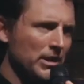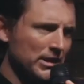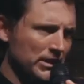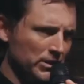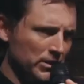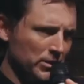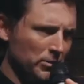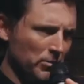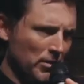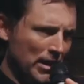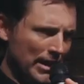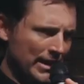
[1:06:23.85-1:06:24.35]
I'm like,
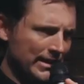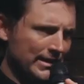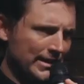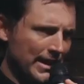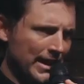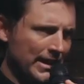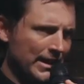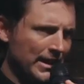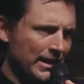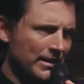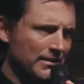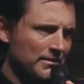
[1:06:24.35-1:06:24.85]
you want a
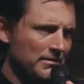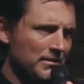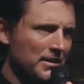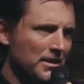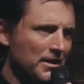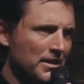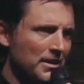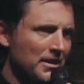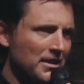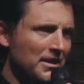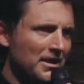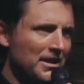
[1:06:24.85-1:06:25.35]

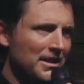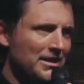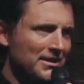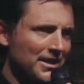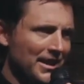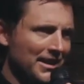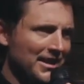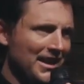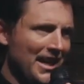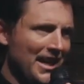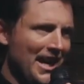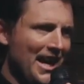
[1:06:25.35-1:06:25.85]
ticket?
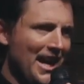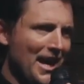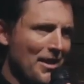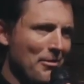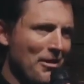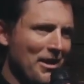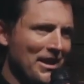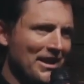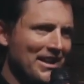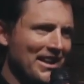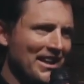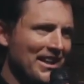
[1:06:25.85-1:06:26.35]
He's like, yeah.
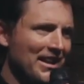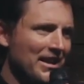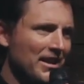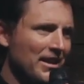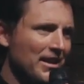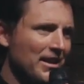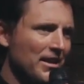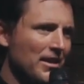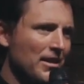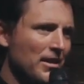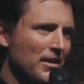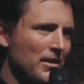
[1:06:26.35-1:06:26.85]
I'm like,
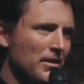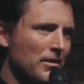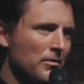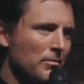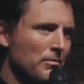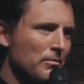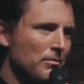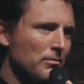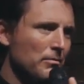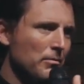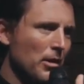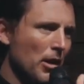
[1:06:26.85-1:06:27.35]

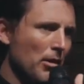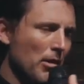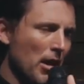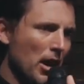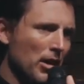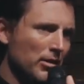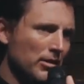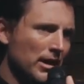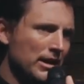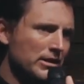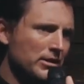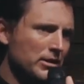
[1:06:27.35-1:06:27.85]
bro,
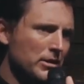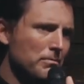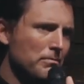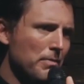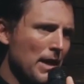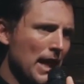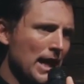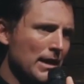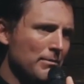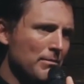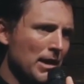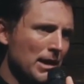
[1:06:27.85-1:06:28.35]
I'll let you
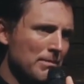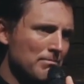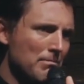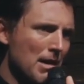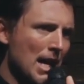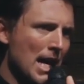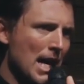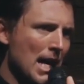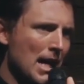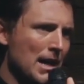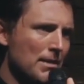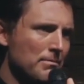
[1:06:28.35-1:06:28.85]
bang my
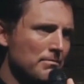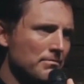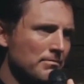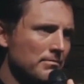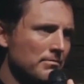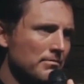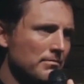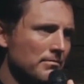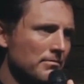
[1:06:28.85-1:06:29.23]
mom.